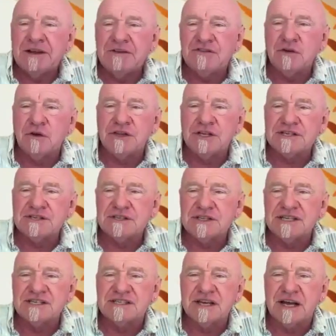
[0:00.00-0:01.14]
and so this
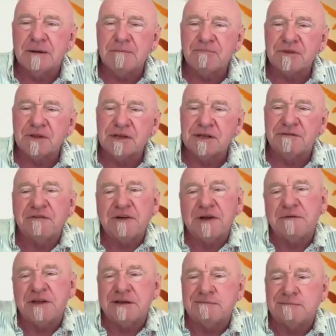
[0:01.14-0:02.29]
if
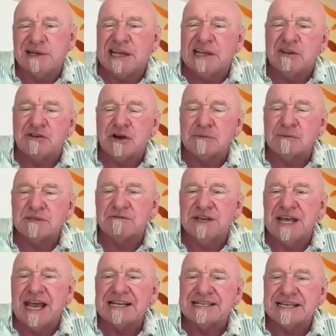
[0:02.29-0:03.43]
in terms of
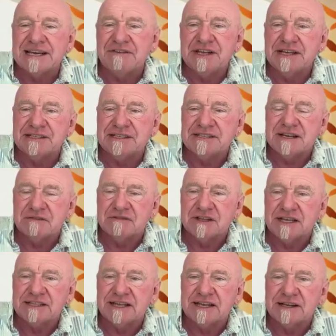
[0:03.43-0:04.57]
negativity and stuff
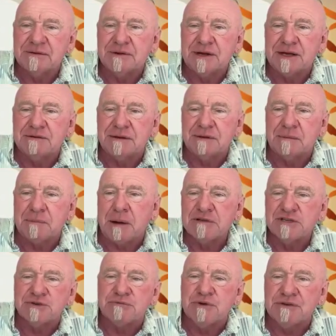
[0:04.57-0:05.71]
like that, I
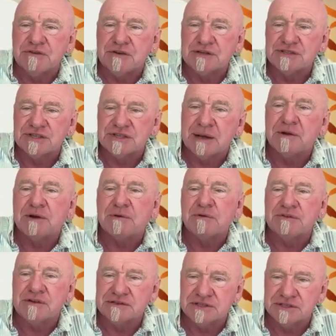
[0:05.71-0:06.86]
probably should reverse it. I'm going to
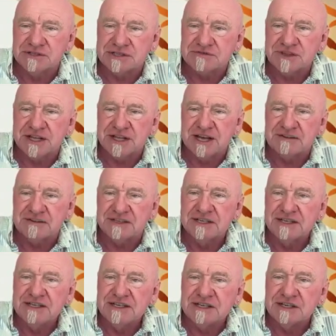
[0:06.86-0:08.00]
reverse it just for the heck of
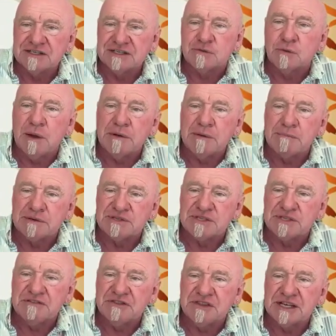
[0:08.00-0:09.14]
it because of the way we
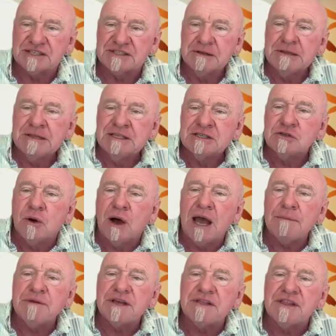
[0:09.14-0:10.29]
perceive things. So
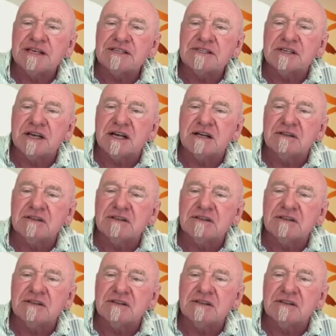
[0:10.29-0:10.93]
I'm in this